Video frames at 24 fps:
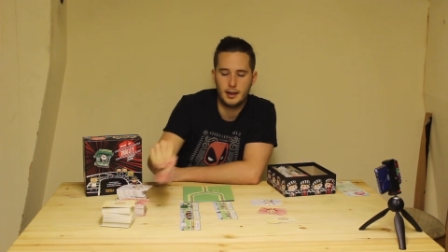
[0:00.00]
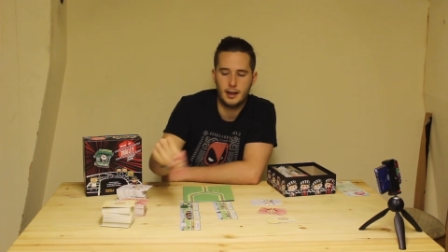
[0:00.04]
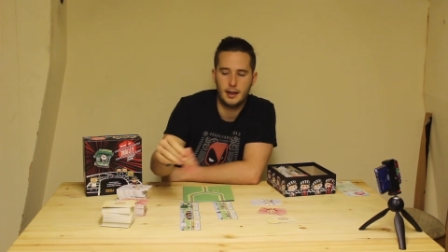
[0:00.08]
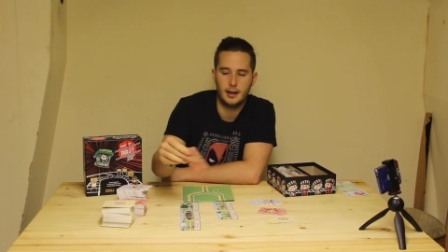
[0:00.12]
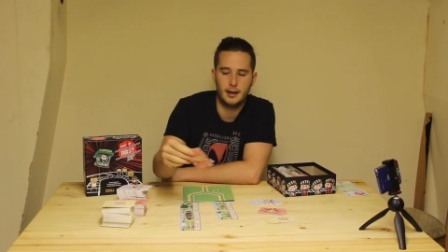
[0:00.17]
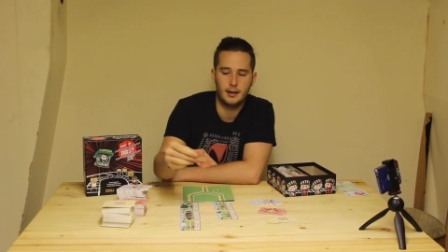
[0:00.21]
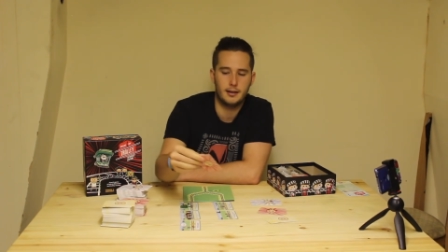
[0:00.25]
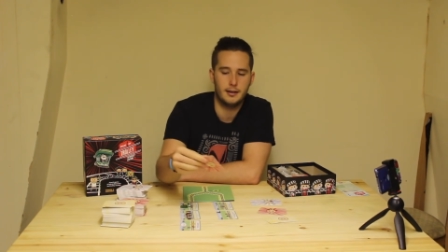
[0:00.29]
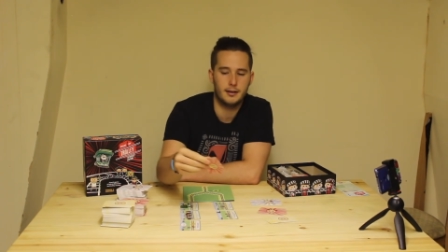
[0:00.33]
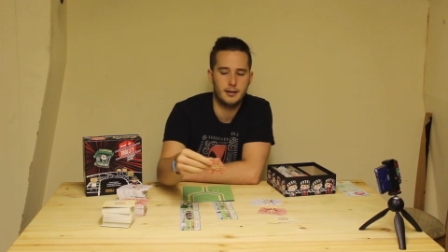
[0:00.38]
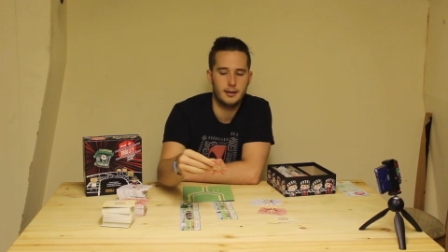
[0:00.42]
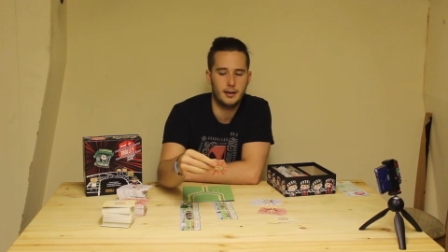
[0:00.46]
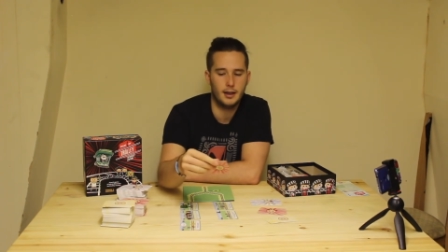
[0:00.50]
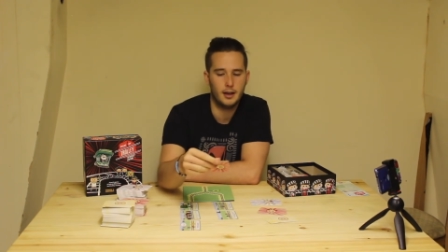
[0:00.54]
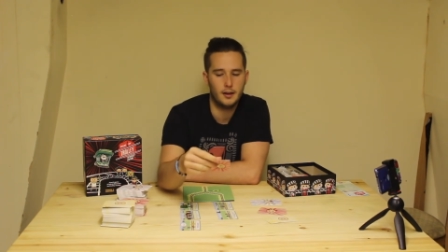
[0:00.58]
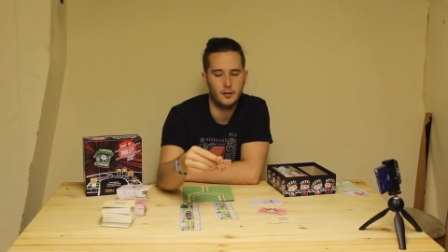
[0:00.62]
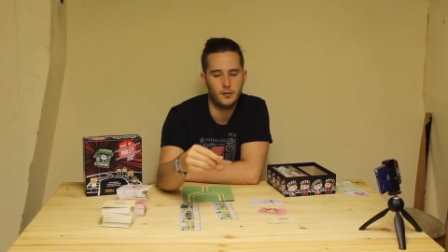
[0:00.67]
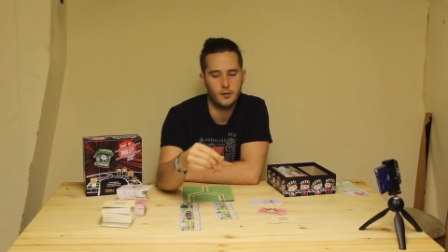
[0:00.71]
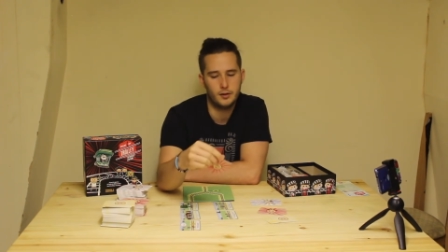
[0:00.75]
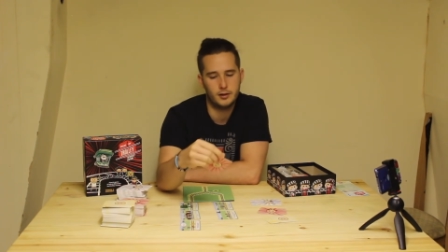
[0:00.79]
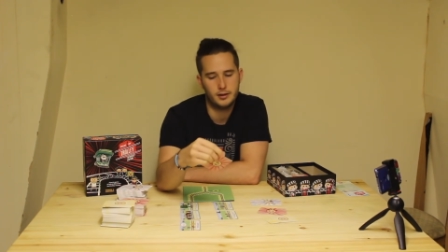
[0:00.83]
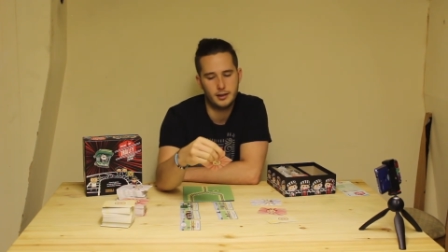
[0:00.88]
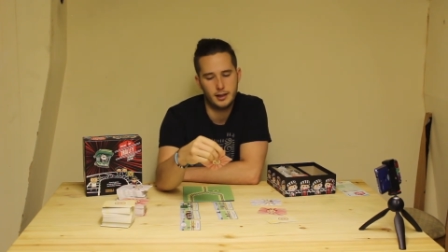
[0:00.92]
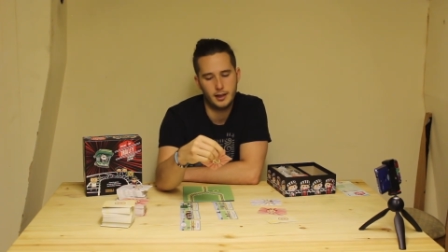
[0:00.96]
and then the
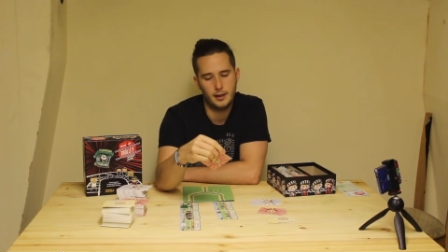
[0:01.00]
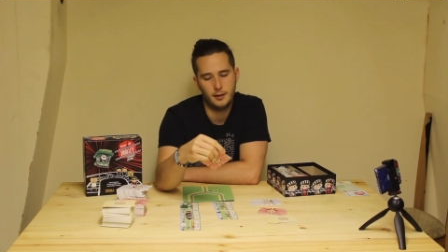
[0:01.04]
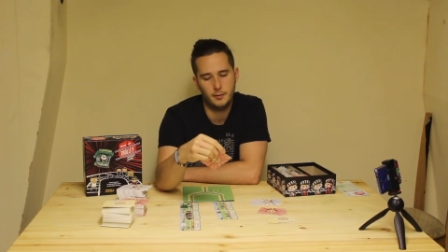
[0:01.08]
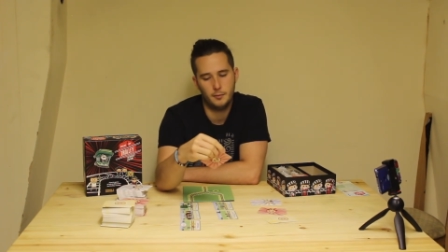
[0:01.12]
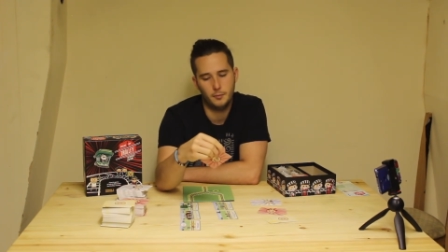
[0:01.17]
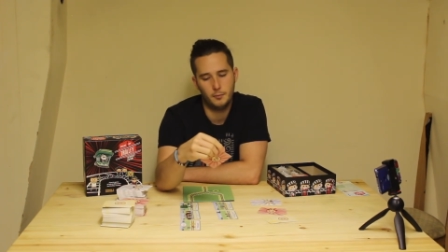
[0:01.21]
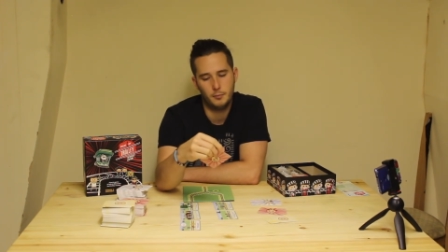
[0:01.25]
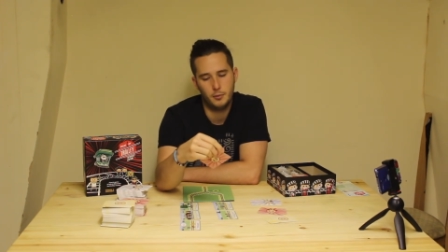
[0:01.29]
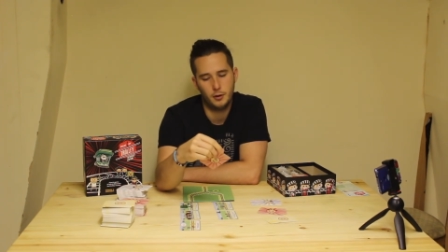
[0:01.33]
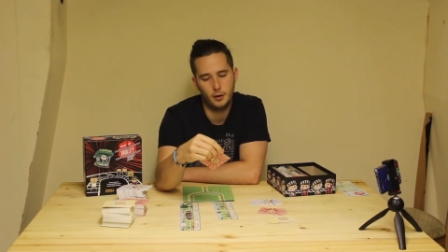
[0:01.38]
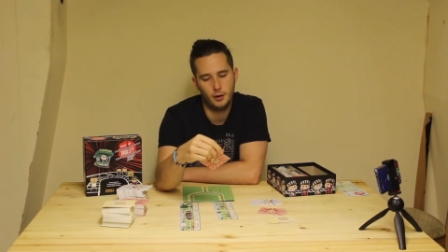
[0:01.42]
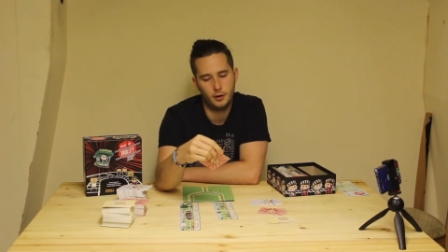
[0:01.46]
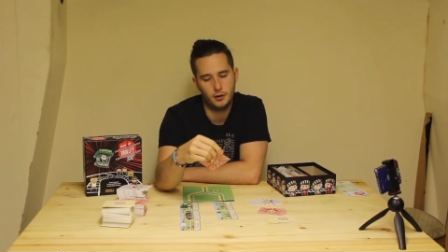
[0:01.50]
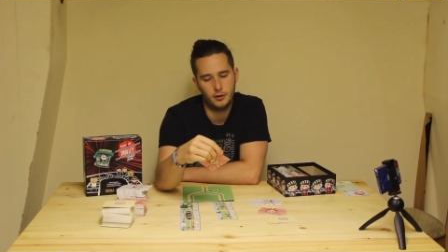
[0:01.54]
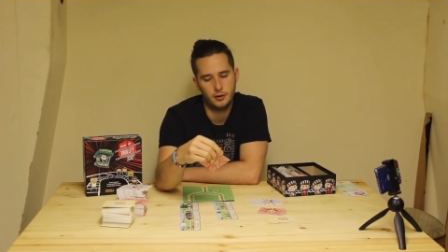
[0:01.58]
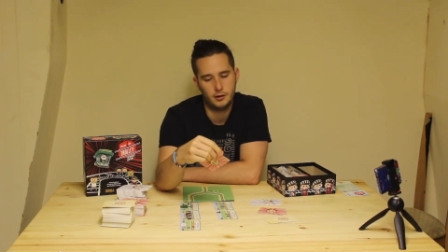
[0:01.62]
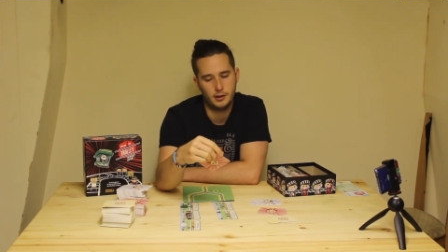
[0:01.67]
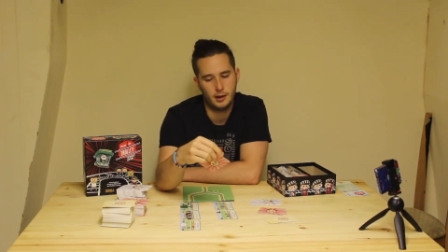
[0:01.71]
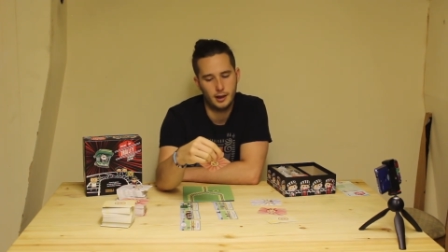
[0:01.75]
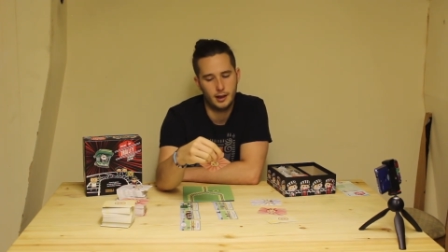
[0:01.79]
other team puts